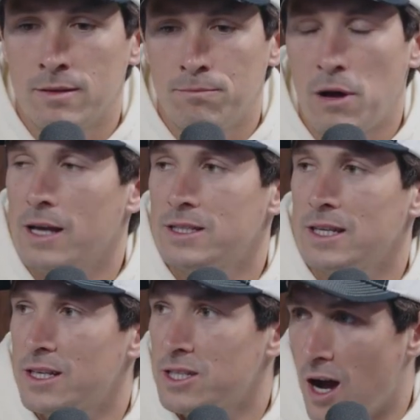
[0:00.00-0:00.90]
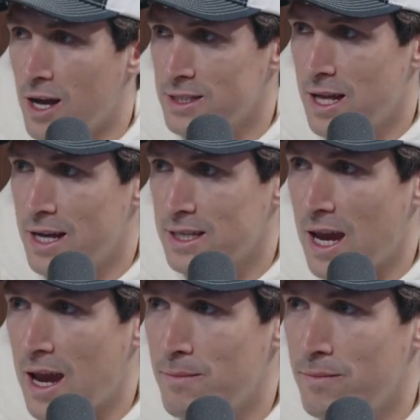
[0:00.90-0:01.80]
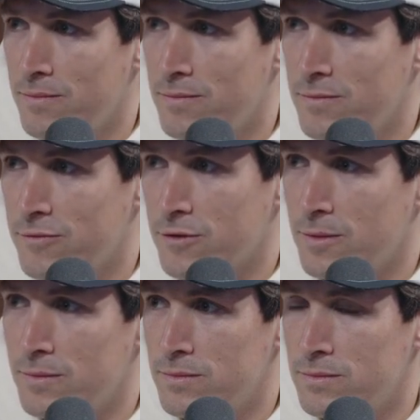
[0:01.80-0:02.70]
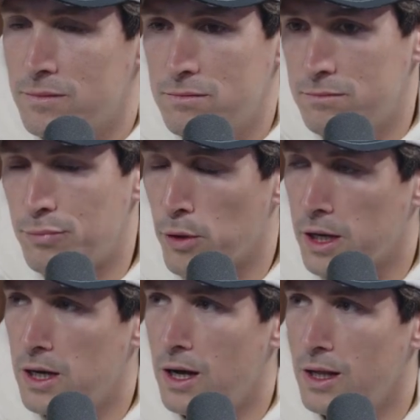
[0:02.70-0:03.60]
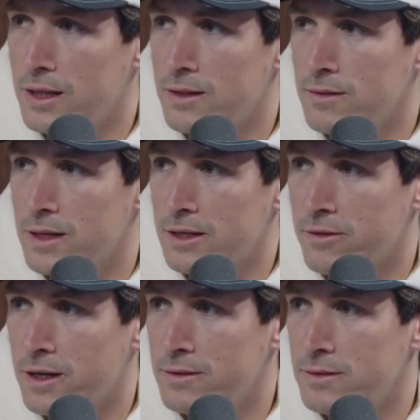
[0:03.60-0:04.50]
Pasta gets tossed last game for a boarding call on Lindgren.